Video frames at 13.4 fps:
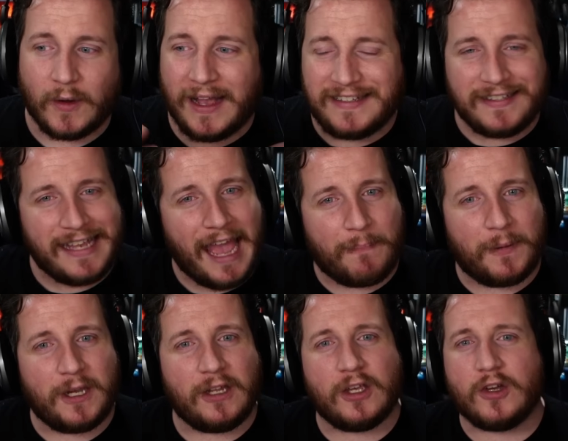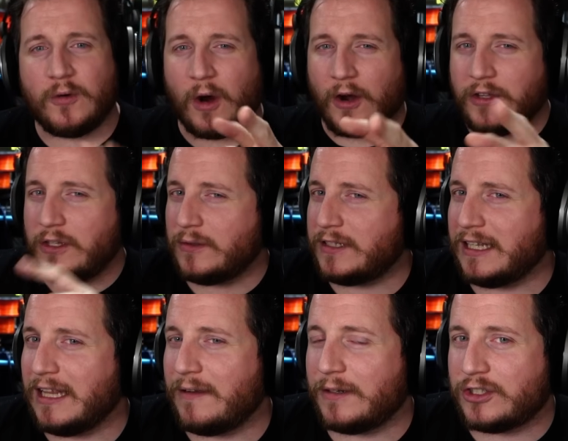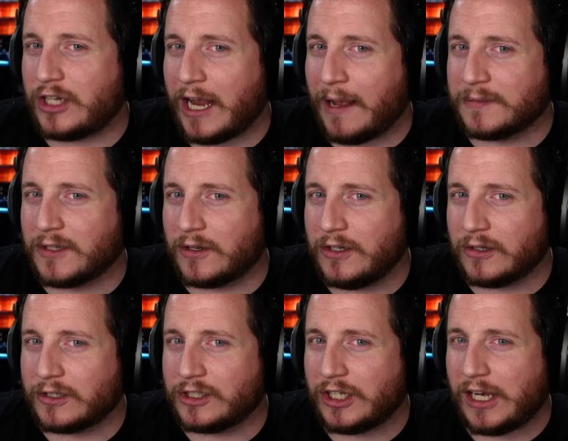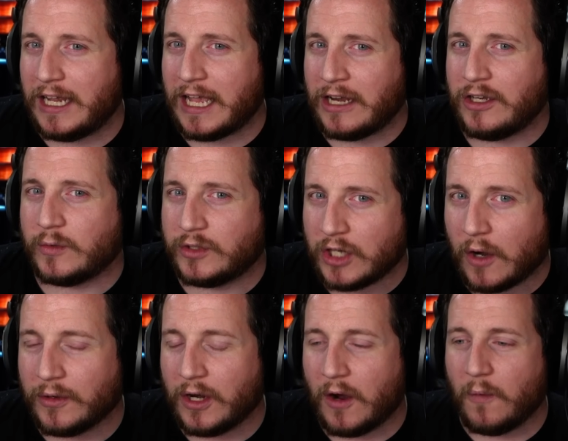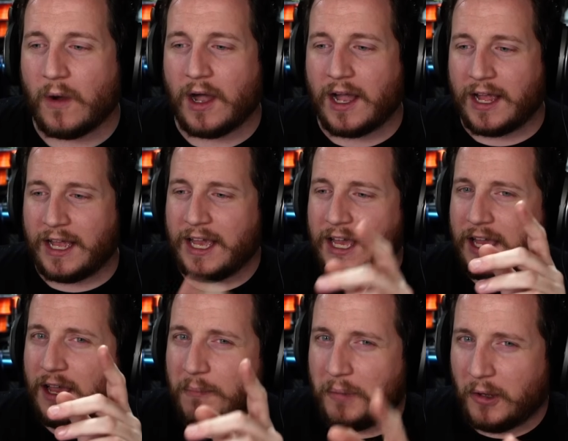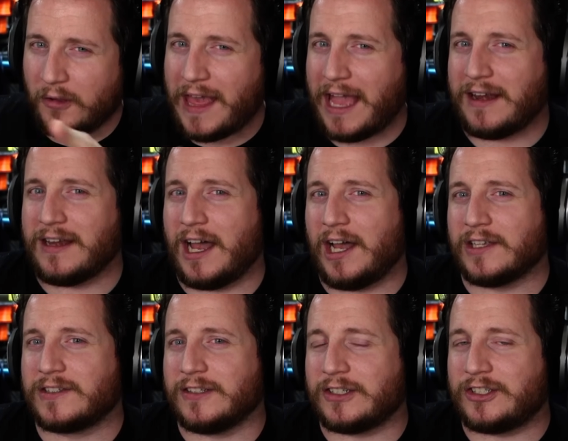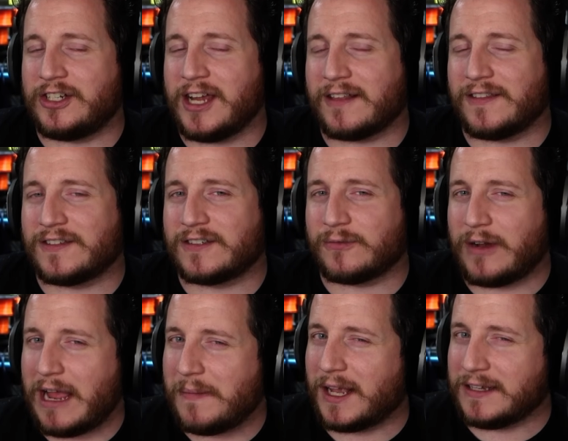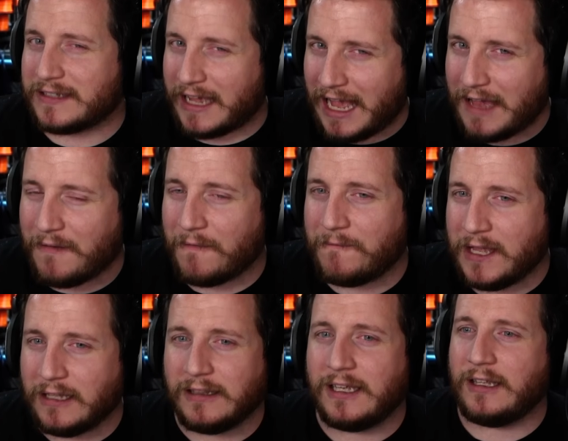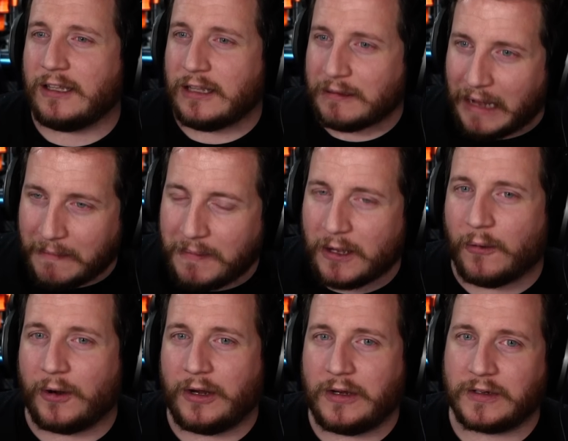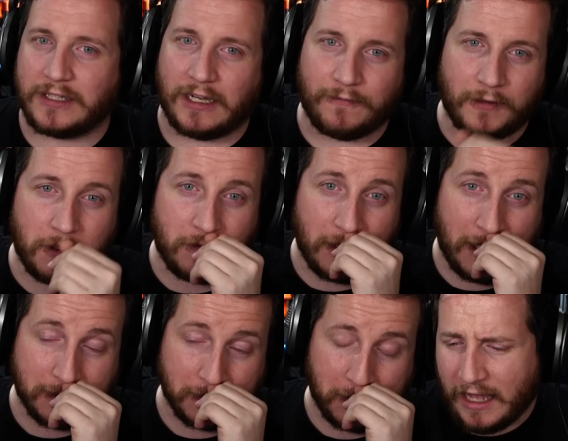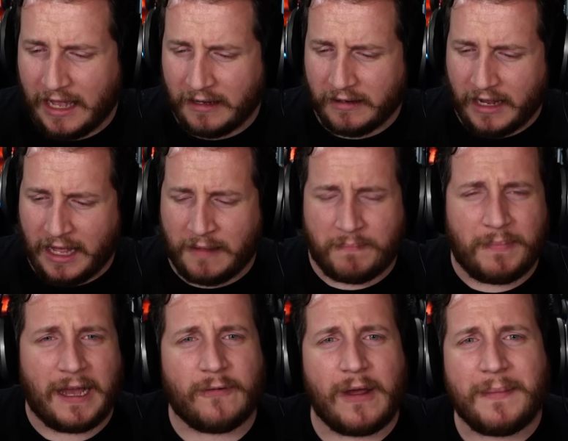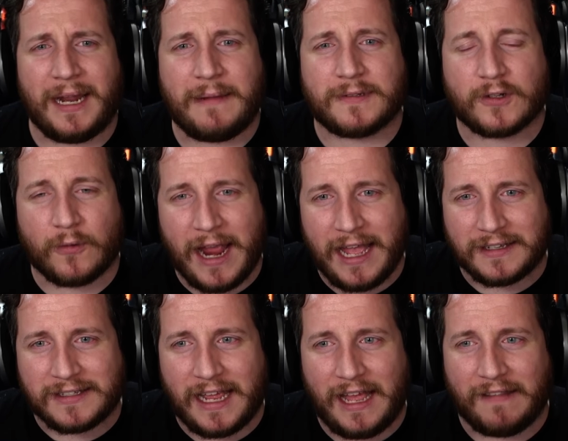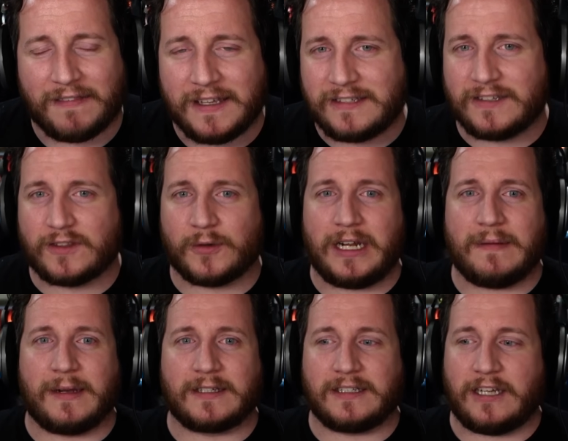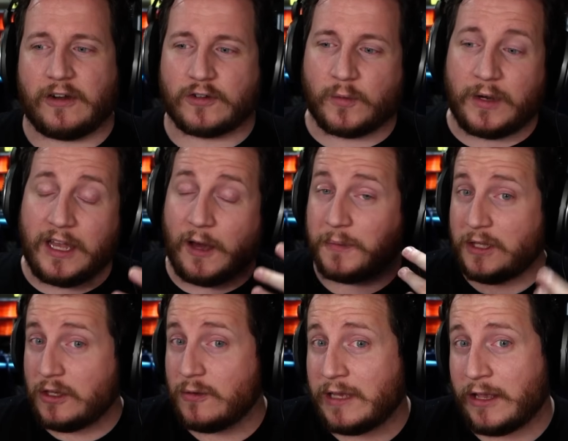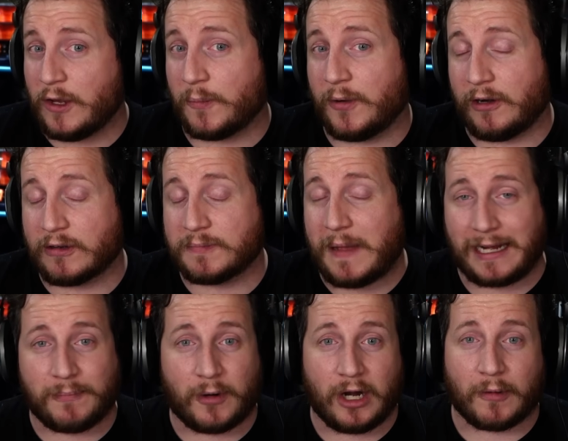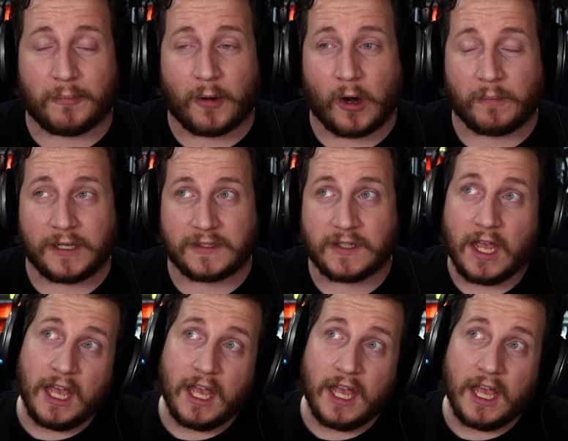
has this happened to you? Are you dealing with jams on your Qidi and you don't know why? Pull that nozzle and check the ceramic, because I have a feeling you might be ordering yourself a new nozzle. And hey, by the way, my name's Grant, and this is three D Musketeers, where we help you get your printers back to printing with purpose,